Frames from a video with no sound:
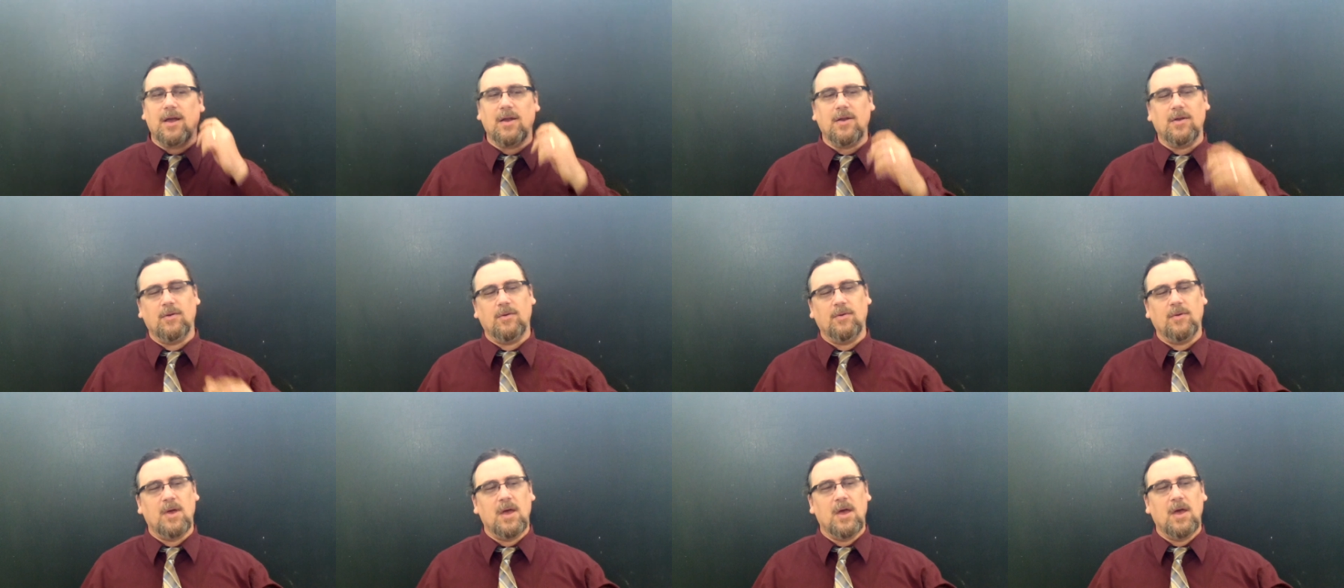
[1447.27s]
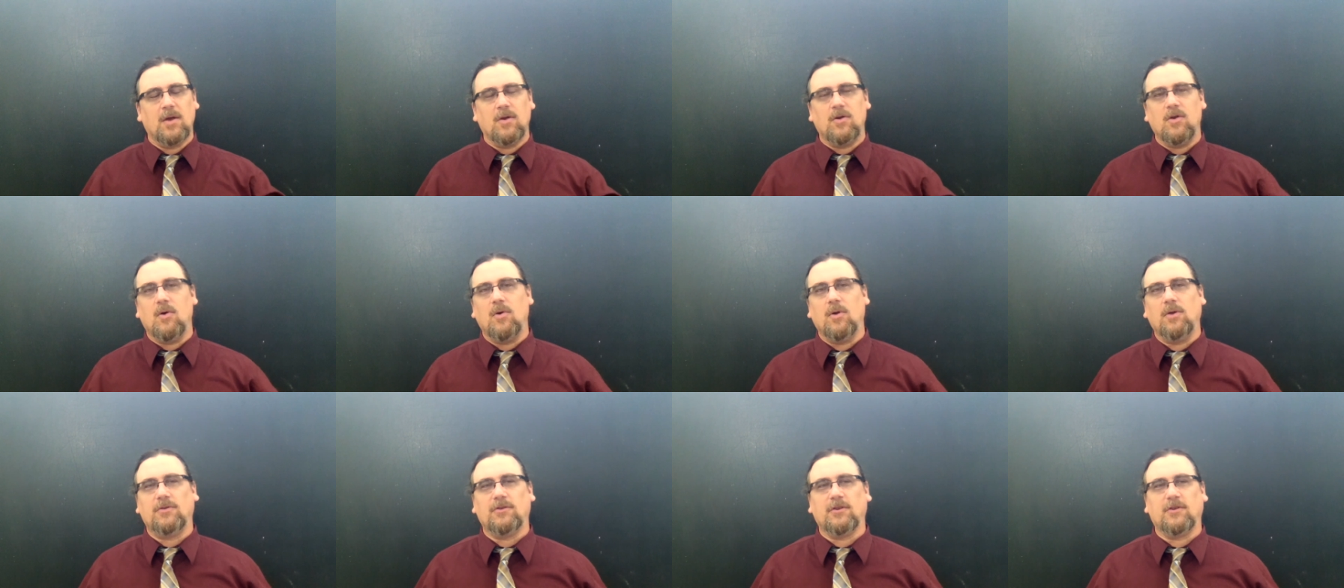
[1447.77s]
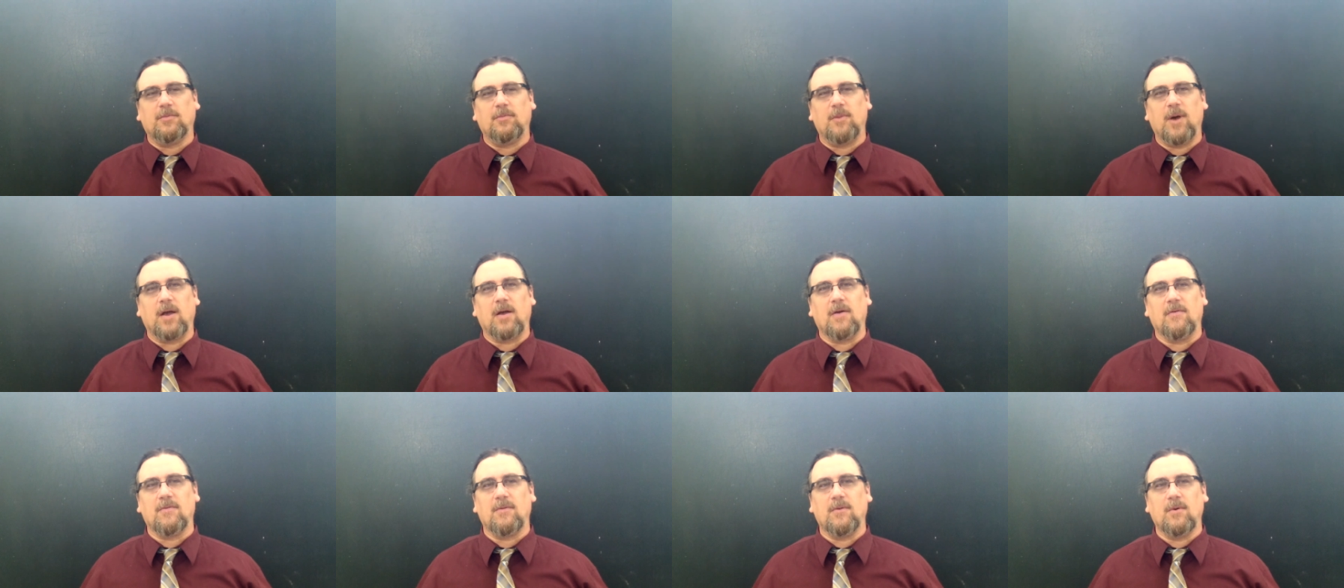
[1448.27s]
and you notice a
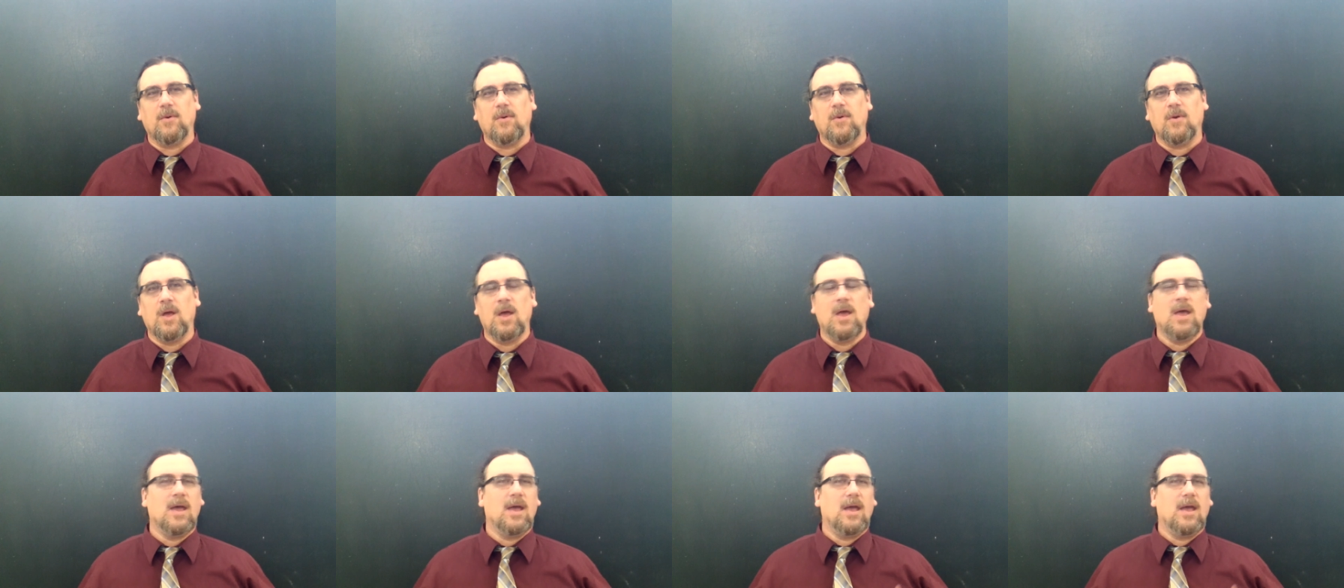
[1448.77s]
speck of food.